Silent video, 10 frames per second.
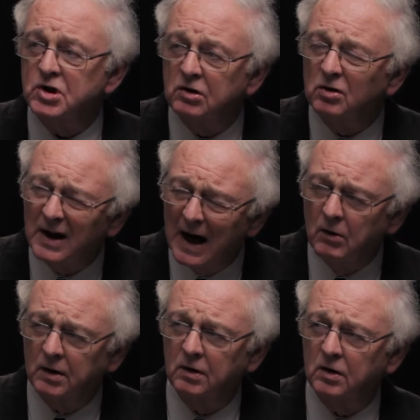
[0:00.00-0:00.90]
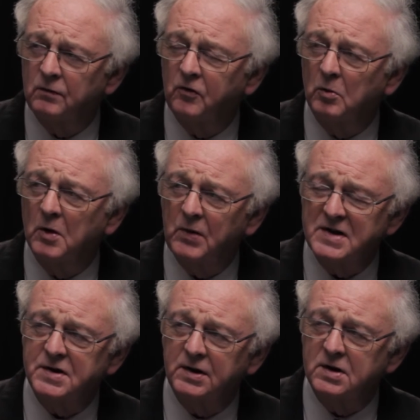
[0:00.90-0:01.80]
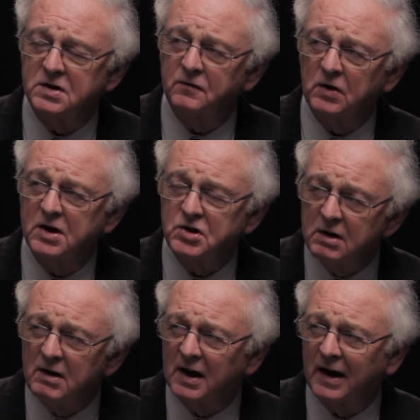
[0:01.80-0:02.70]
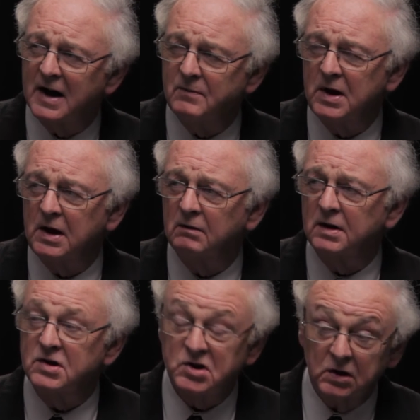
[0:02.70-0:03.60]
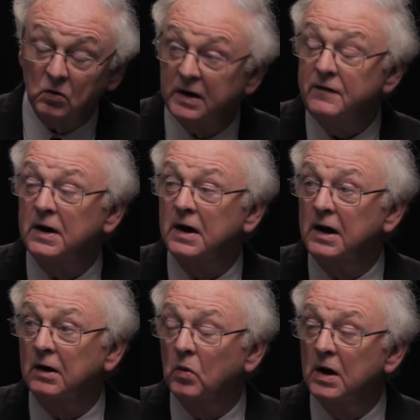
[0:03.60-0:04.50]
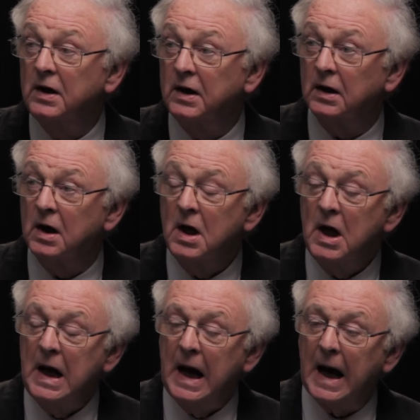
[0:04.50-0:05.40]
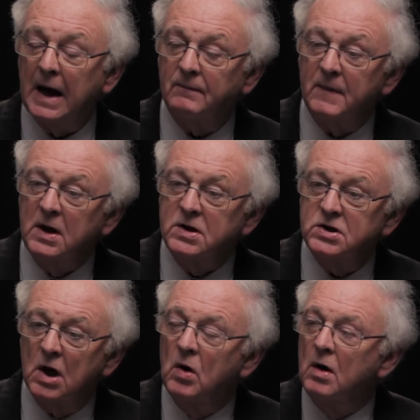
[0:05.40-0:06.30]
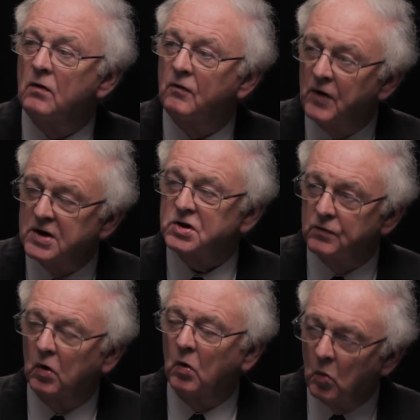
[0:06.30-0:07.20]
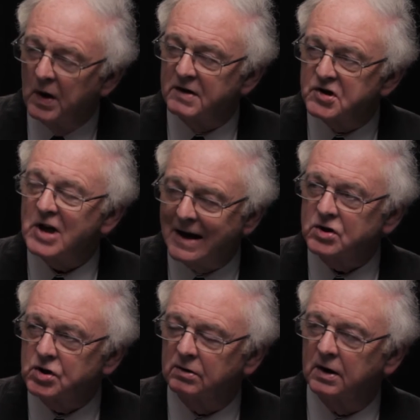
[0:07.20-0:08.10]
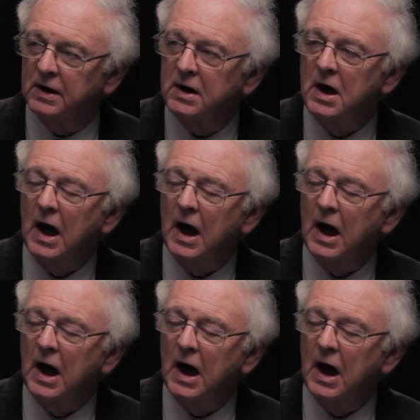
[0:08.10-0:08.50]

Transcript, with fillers: General Gowan, the former president of Nigeria, came here and is still living here, working. So first of all, we're a sanctuary,